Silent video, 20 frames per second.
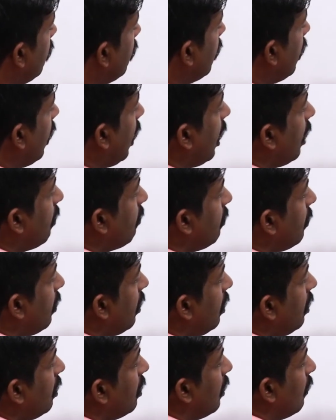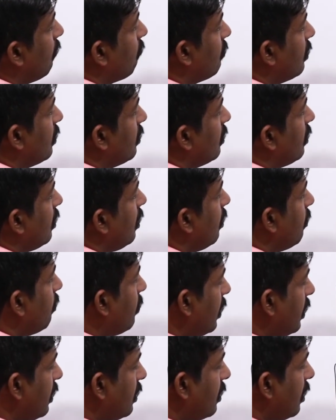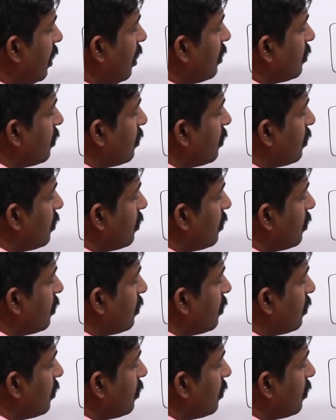gamma with the beta,